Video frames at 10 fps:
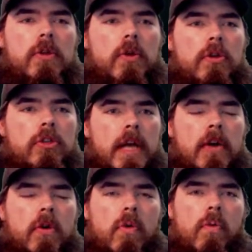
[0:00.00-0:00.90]
your
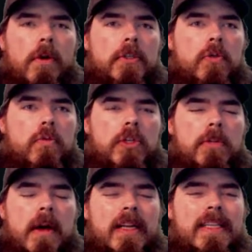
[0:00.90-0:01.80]
channel once you reach
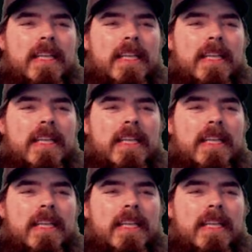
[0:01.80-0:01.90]
about a